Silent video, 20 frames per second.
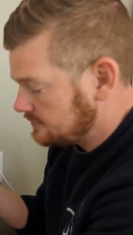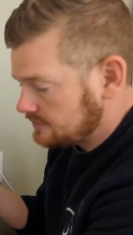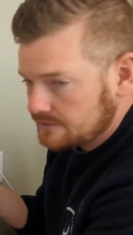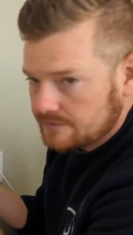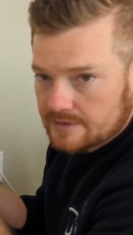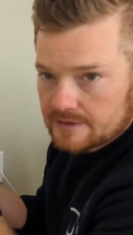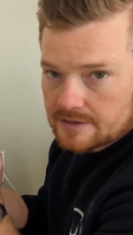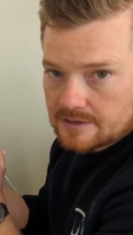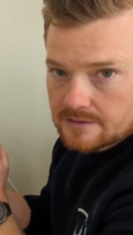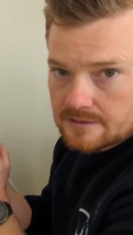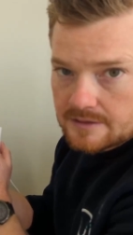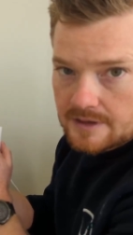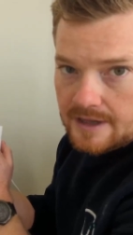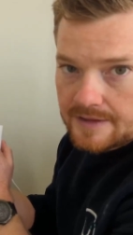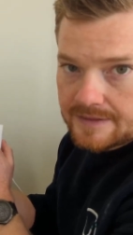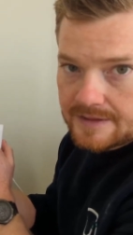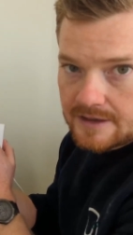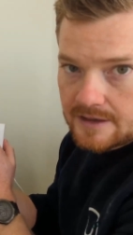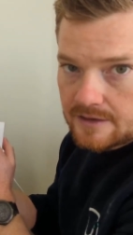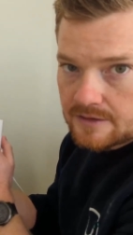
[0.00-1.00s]
doing
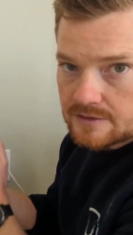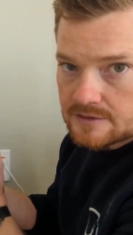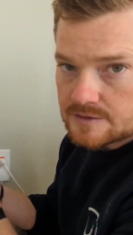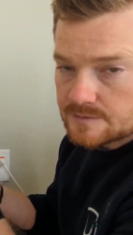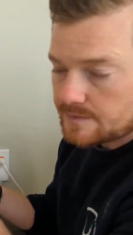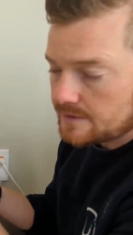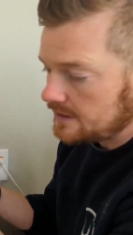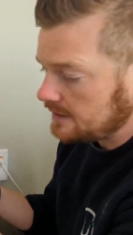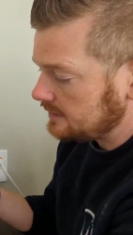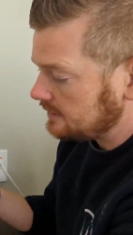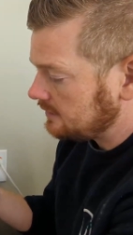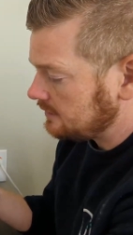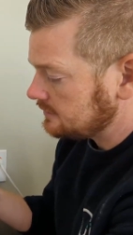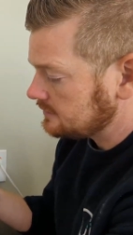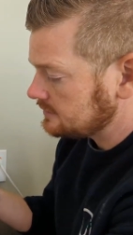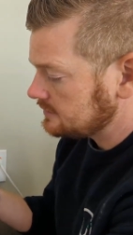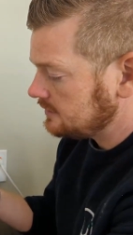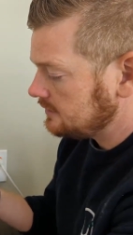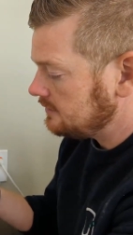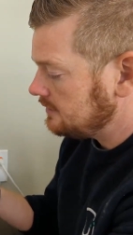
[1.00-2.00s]
at the other spot
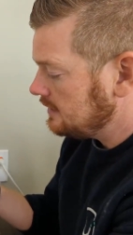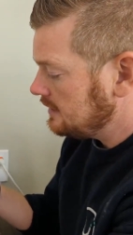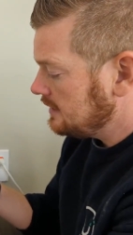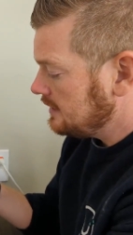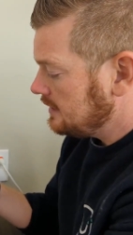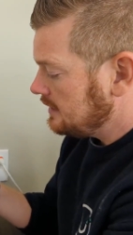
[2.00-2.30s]
also.